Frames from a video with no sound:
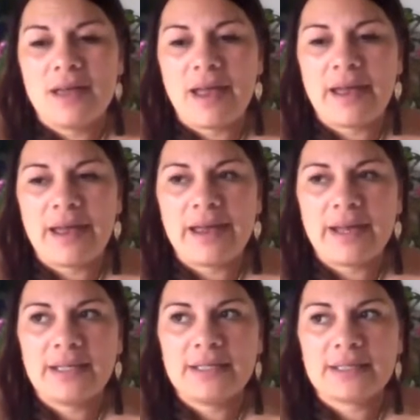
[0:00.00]

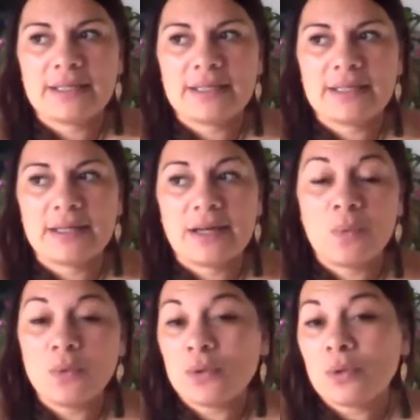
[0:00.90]
And I
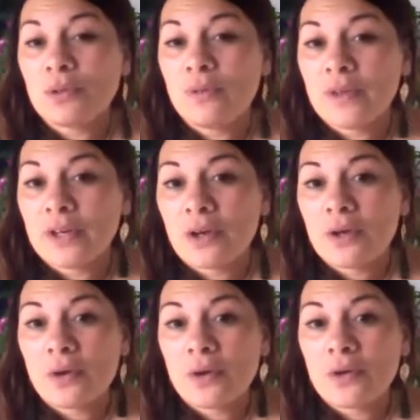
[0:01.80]
will do a little
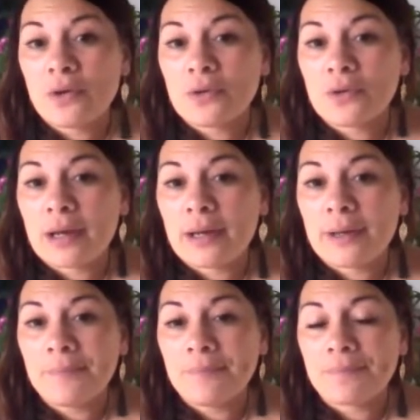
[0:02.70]
video on
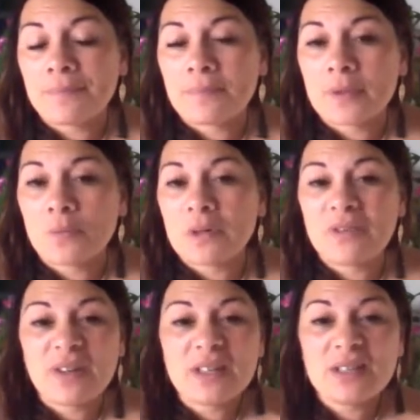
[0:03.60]

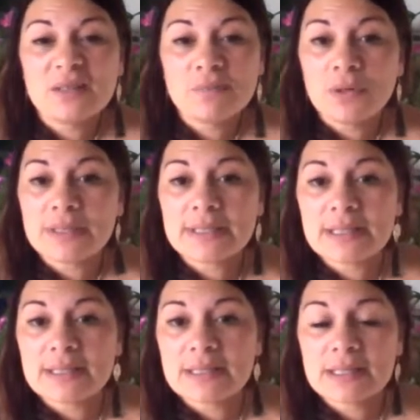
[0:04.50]
refund
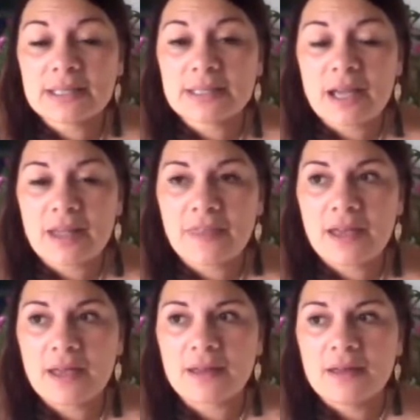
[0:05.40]
policies and things like
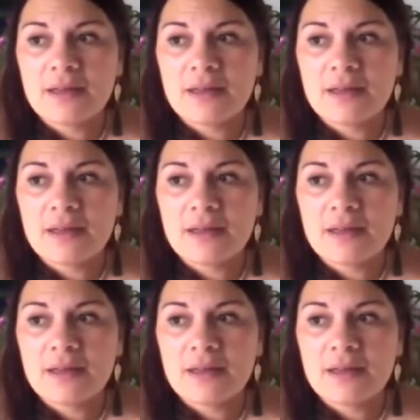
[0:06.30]
that.